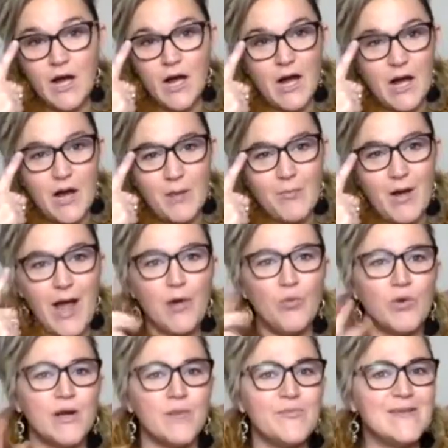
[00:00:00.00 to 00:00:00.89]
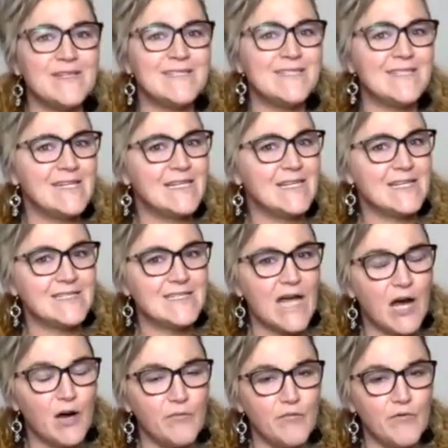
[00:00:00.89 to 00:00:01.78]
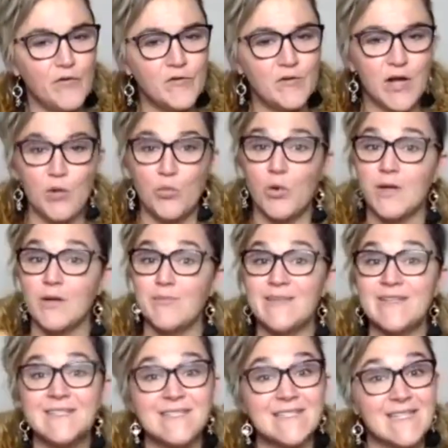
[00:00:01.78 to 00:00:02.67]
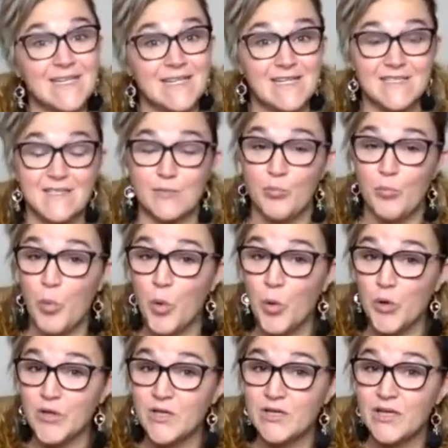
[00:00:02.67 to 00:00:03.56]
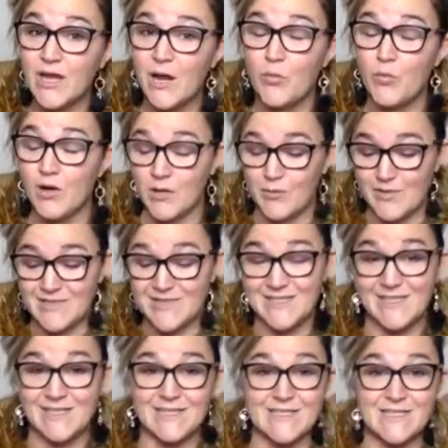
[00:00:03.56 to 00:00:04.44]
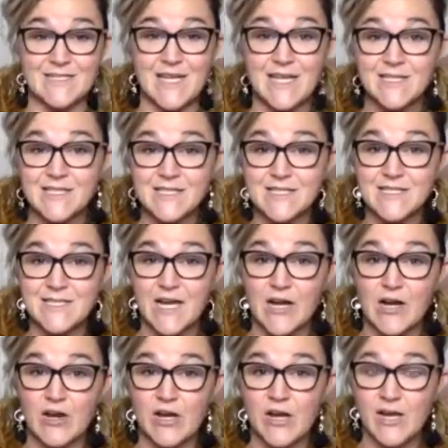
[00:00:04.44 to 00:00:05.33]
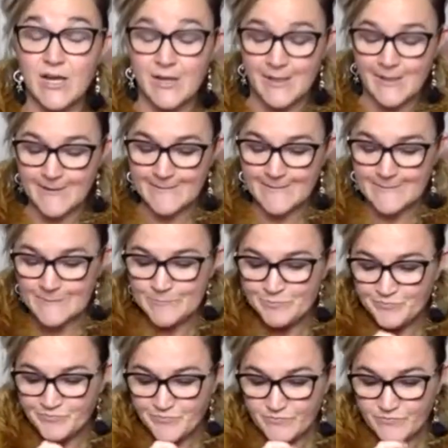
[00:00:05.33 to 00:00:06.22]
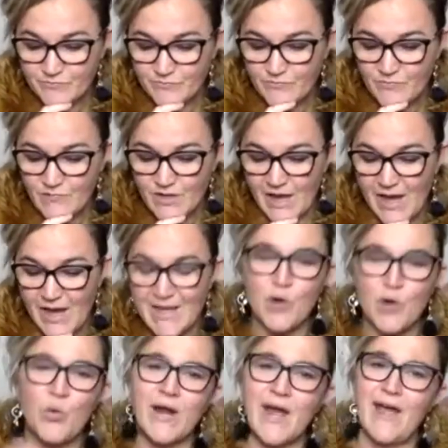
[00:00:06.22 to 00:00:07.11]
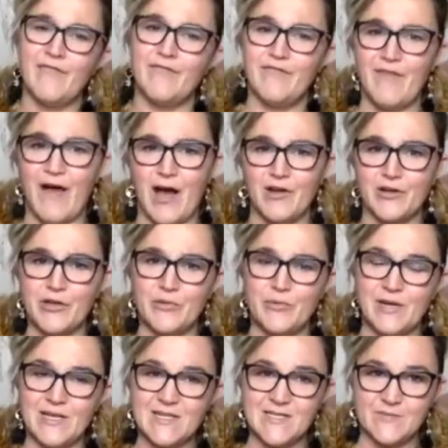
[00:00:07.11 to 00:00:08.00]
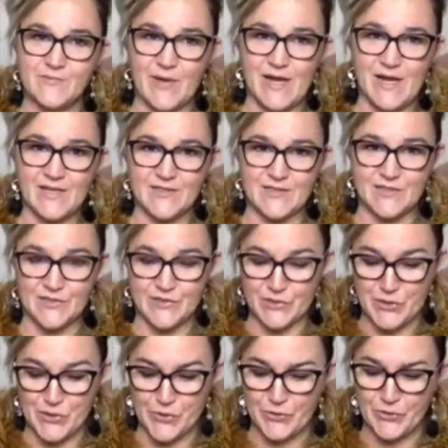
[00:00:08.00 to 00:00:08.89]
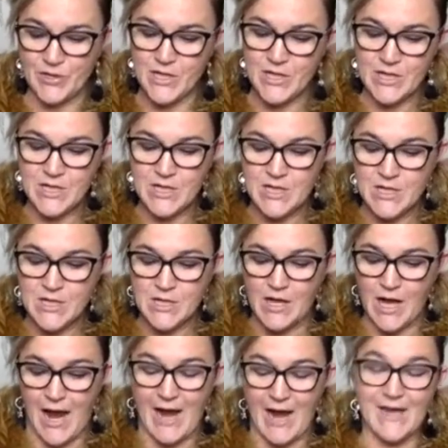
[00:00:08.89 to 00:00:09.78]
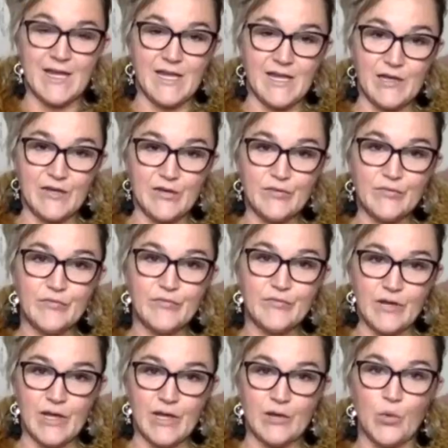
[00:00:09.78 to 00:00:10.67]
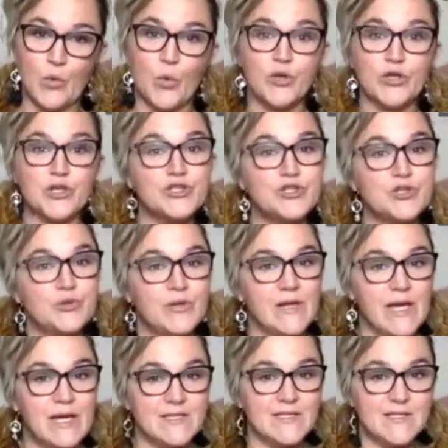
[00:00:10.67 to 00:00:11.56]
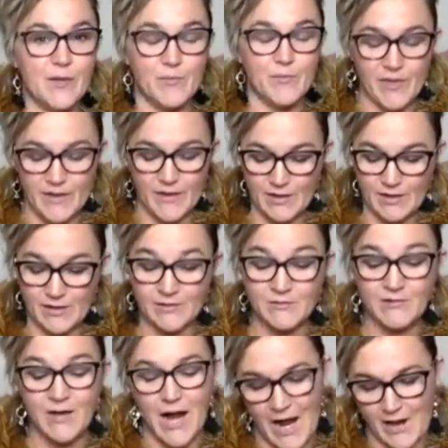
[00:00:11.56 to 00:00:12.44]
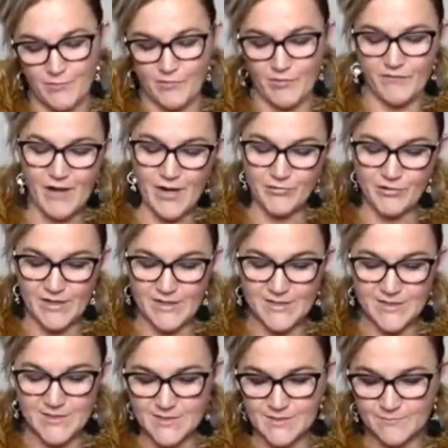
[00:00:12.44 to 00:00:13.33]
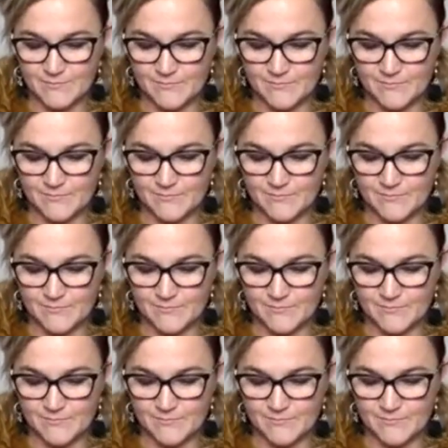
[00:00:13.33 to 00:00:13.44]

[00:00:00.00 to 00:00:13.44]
I want to be seen as helpful. I want to be seen as important. I want to be seen as necessary. And I want to have value in a space. And so I give in order to get something. I am a virus.